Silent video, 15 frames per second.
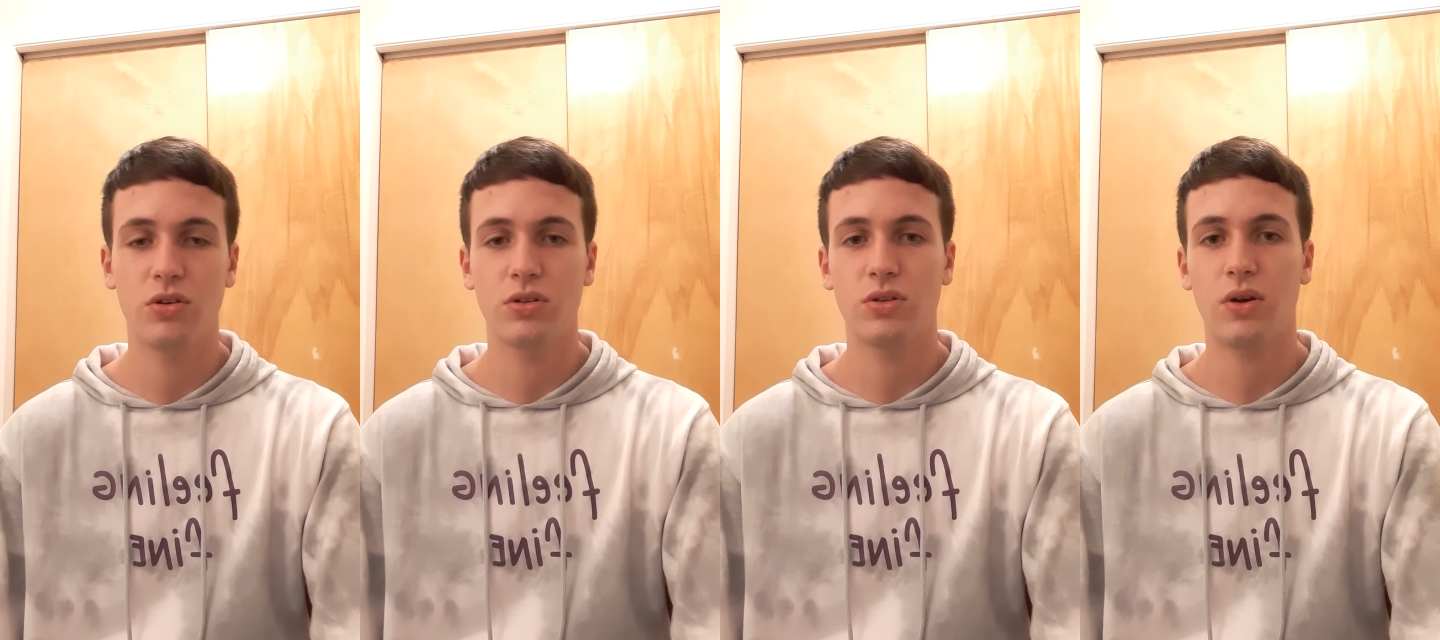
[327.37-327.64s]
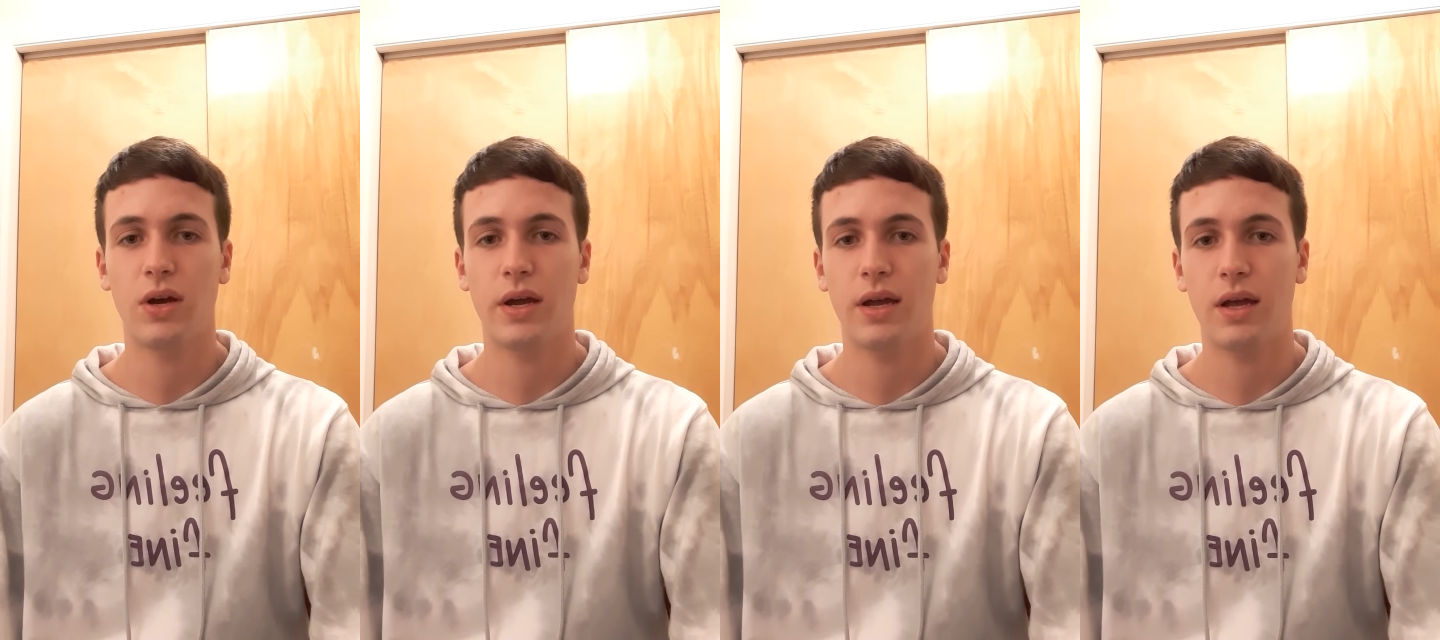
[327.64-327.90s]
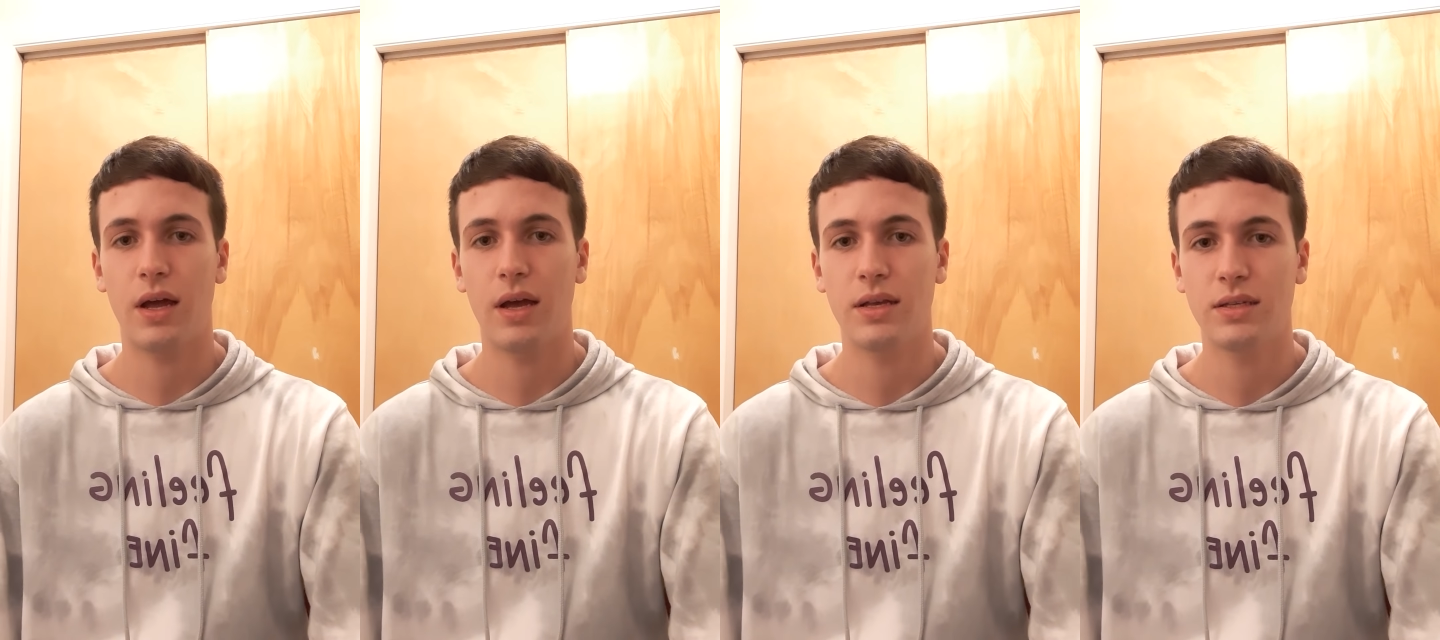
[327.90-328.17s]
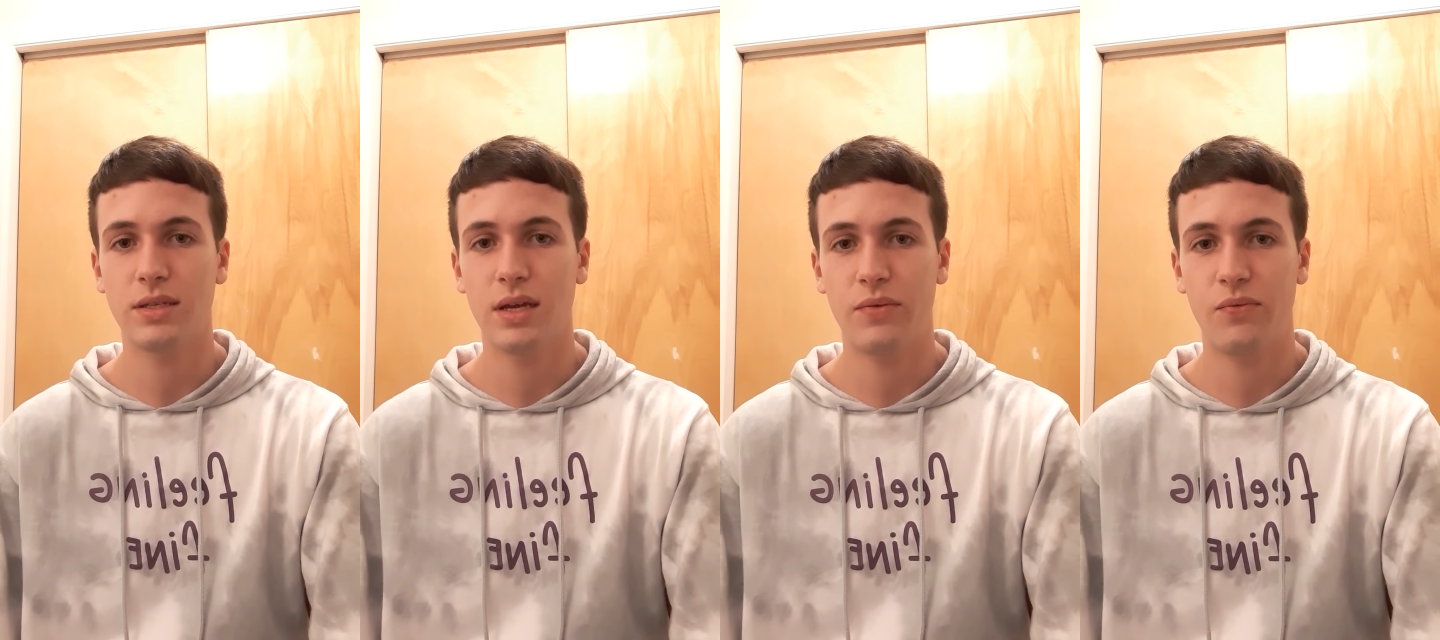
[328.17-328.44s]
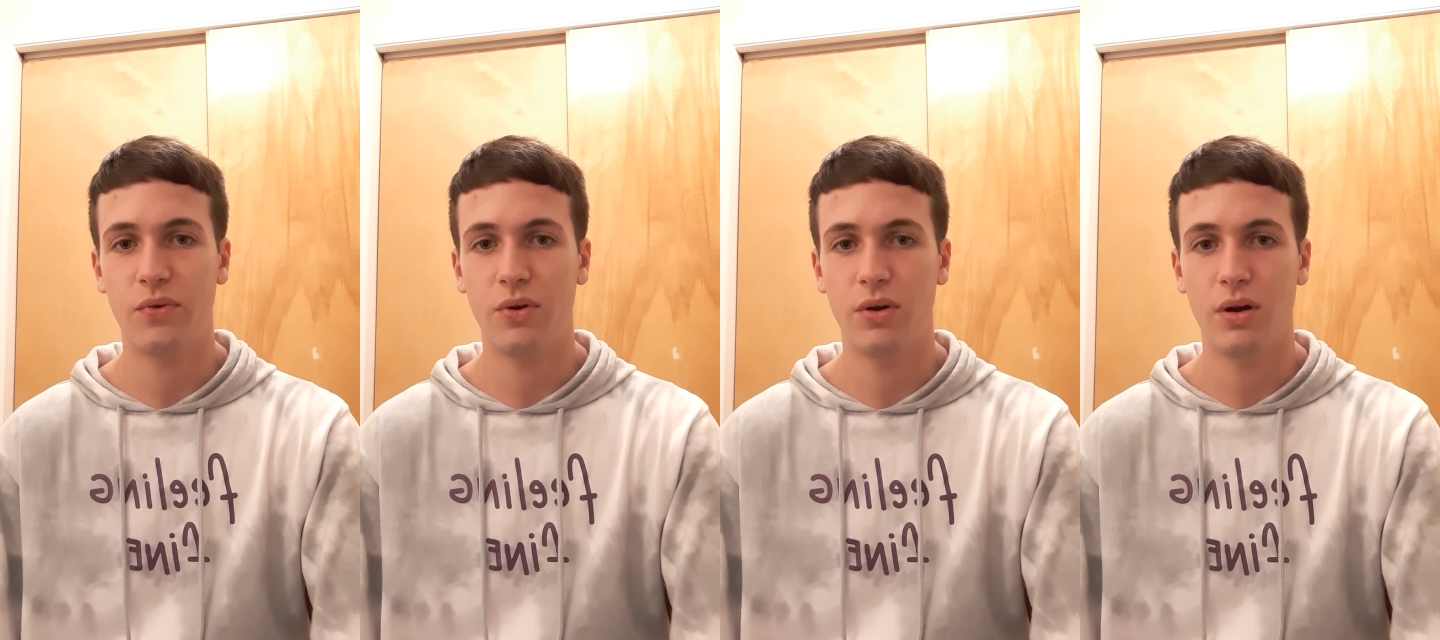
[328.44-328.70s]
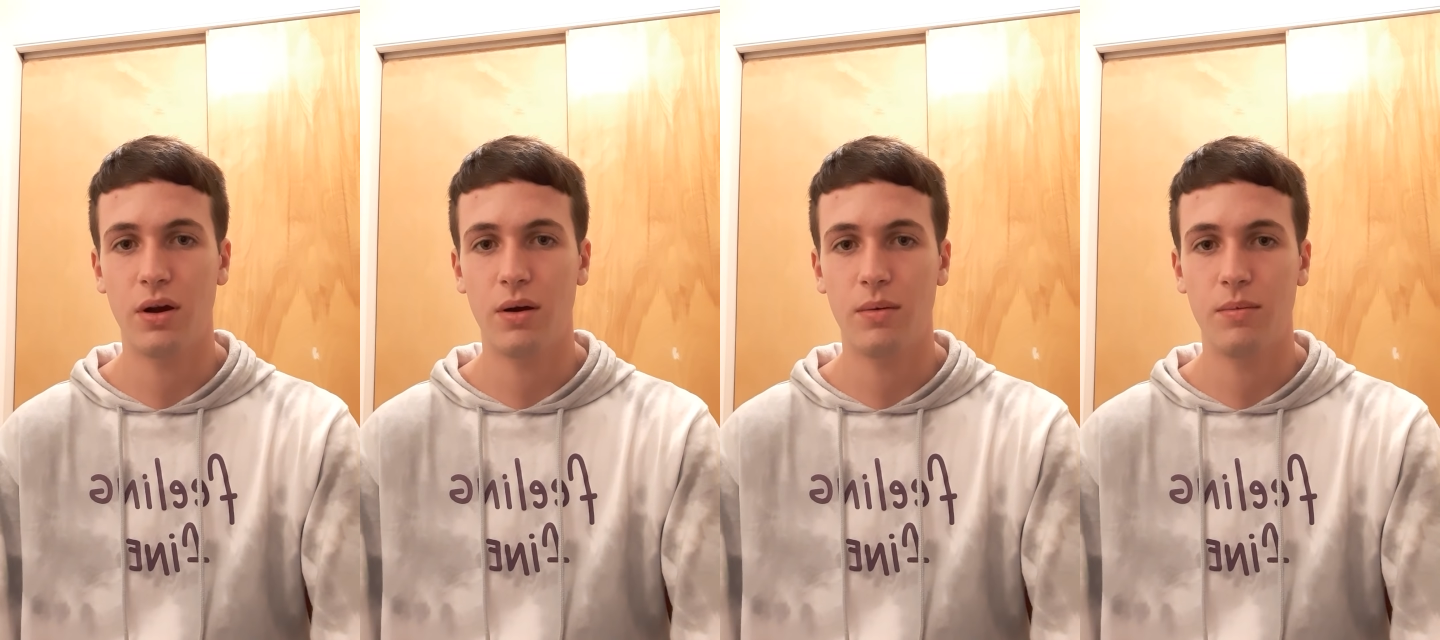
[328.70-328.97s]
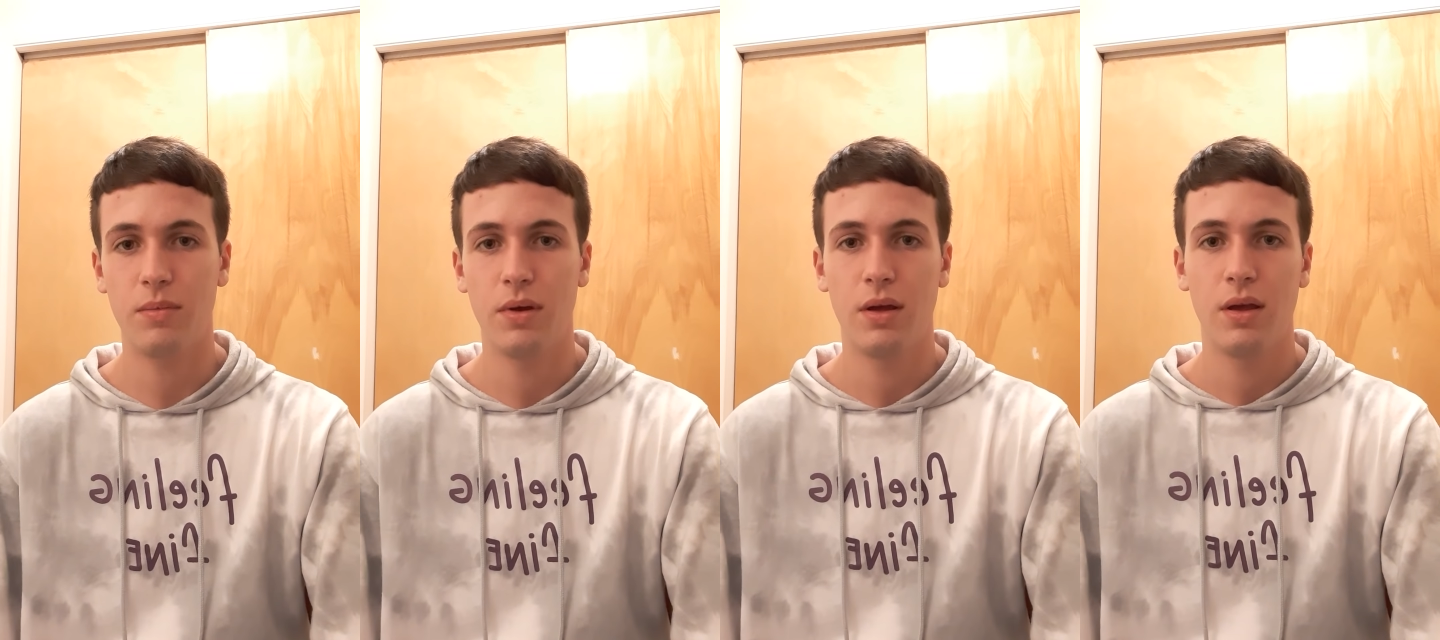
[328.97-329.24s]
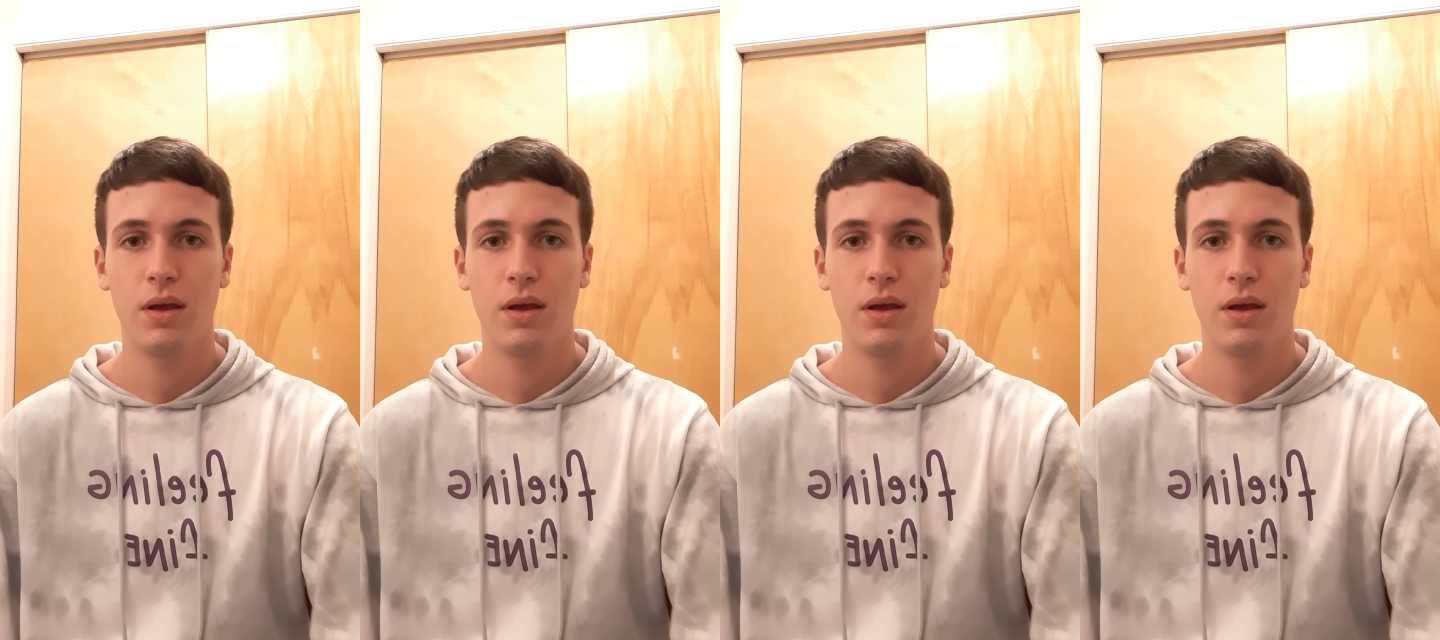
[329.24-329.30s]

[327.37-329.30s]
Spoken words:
So I said for